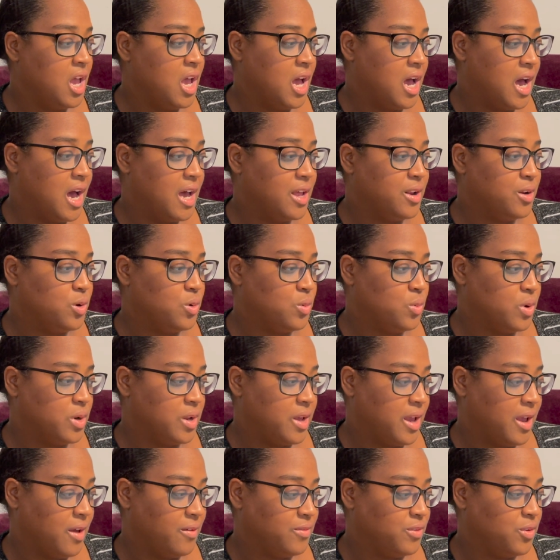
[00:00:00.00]
i don't want to
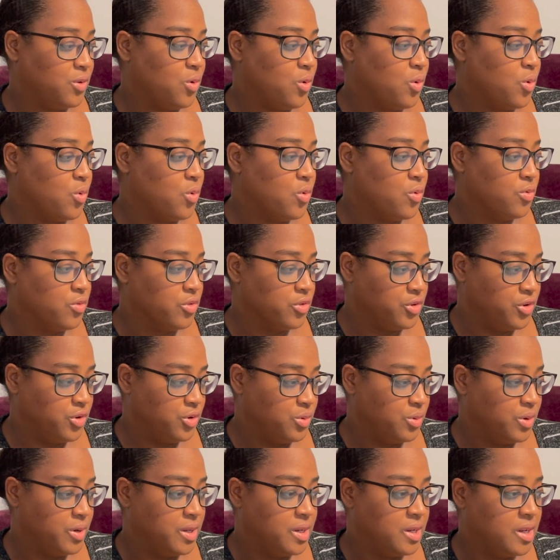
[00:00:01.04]
have to
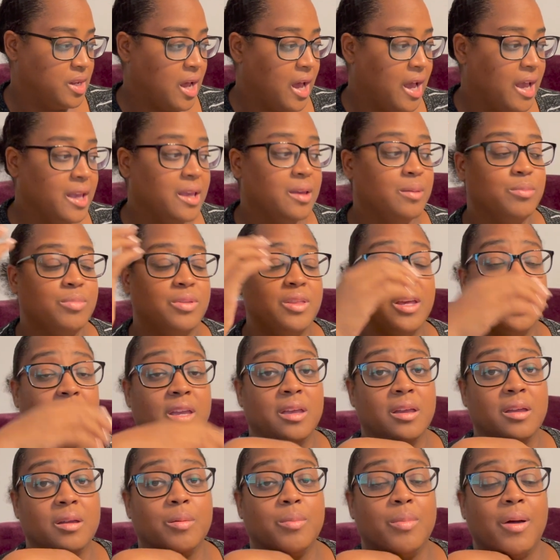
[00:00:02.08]
overdo it i am
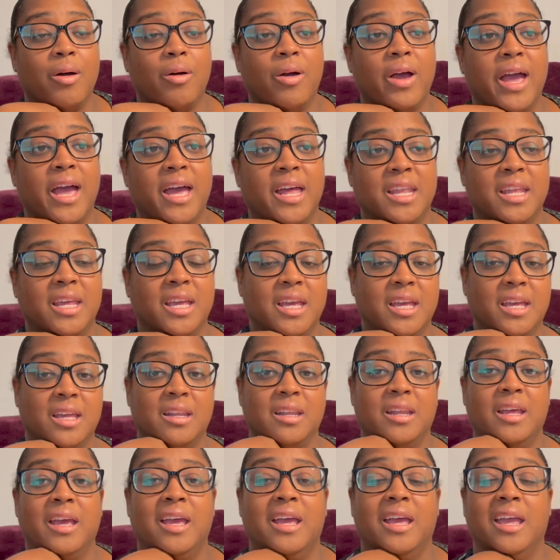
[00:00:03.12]
thinking about adding
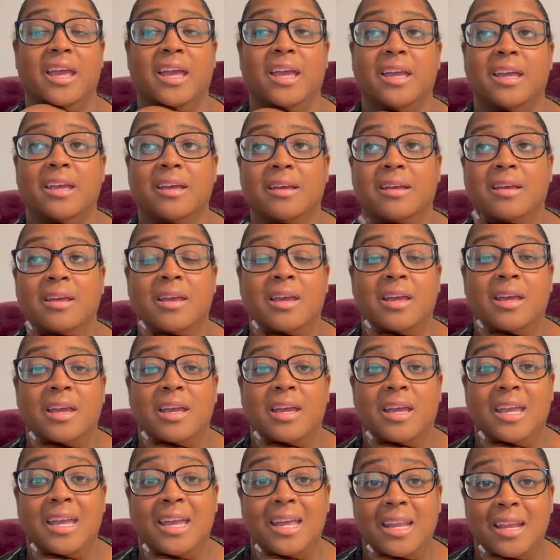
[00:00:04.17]
in a
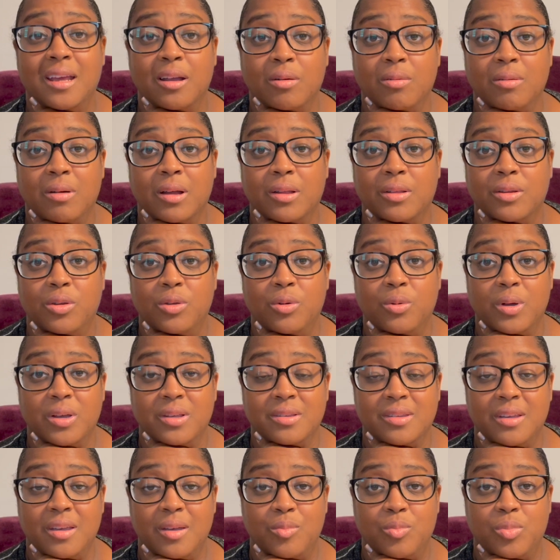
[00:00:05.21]
eating around the
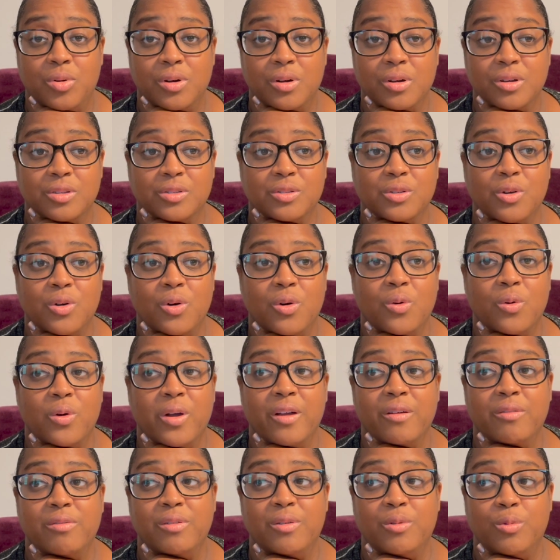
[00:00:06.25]
usa book so
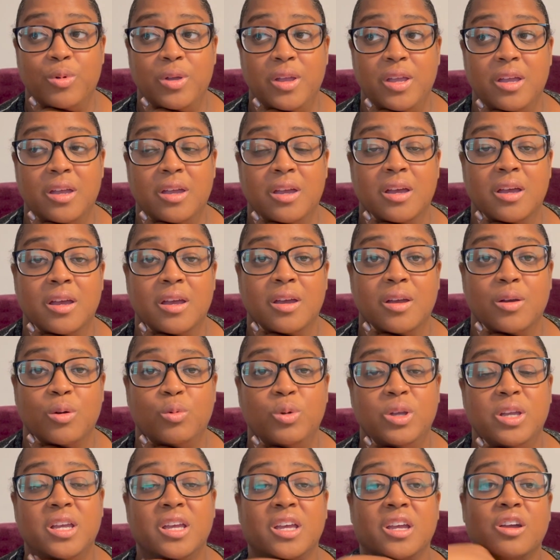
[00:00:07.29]
every week
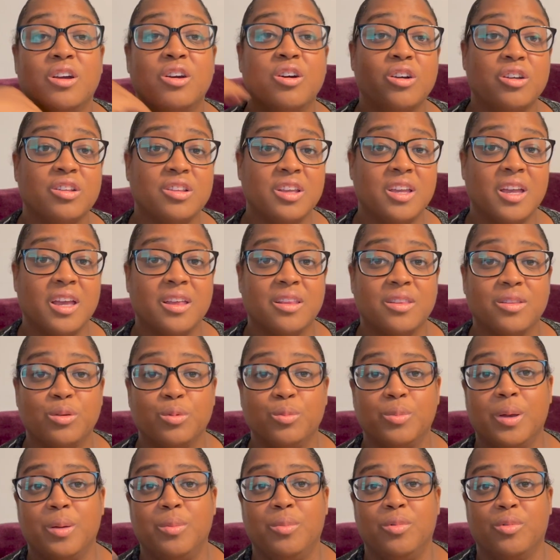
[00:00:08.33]
we can cook together
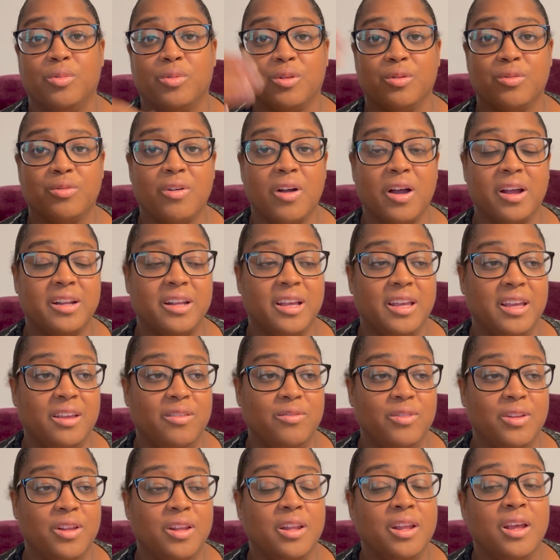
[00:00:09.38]
maybe on a friday
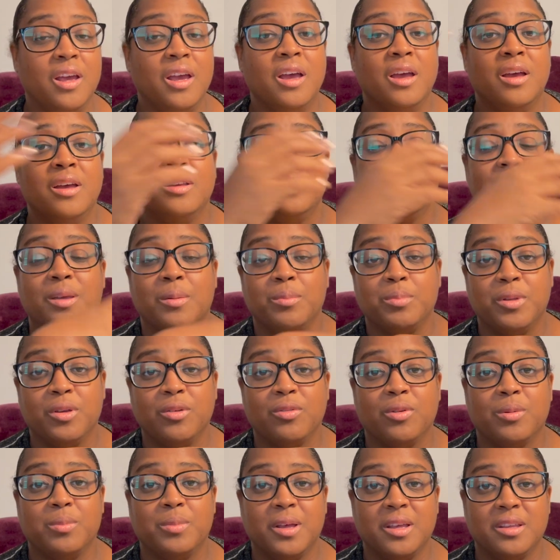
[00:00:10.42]
evening something
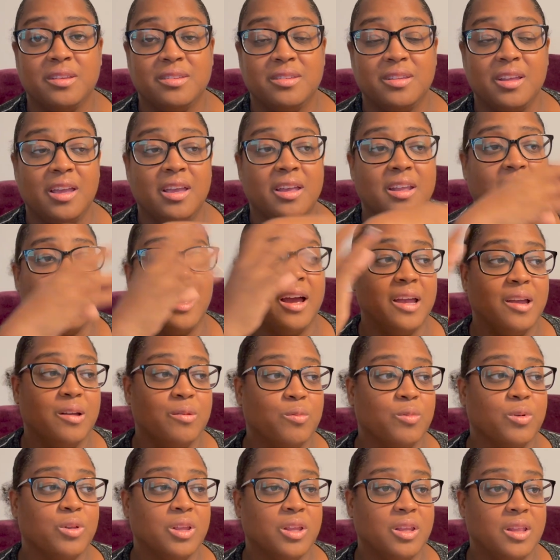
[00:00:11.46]
from that state i am
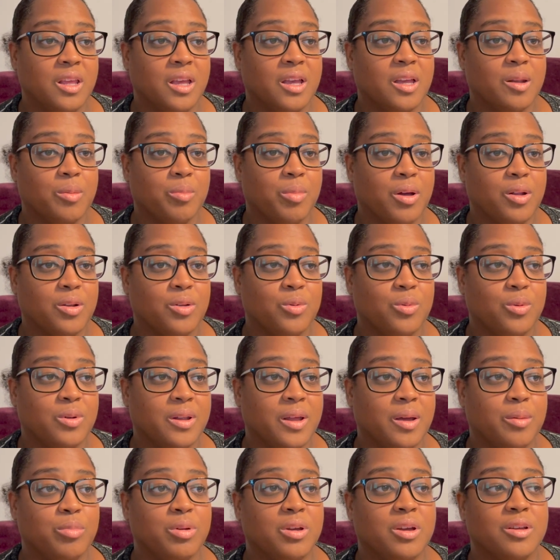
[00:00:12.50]
really thinking about doing
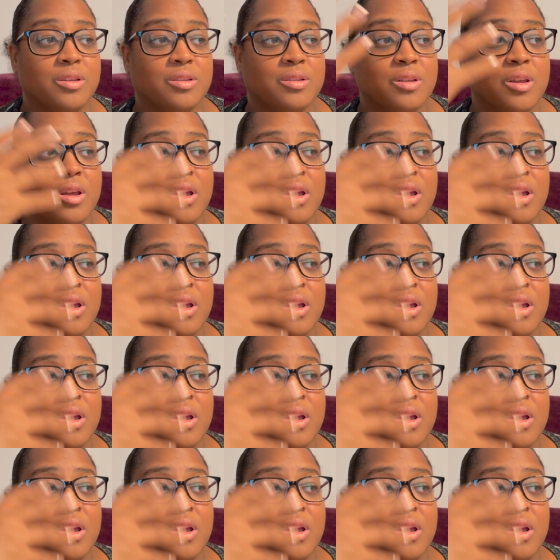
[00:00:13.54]
that because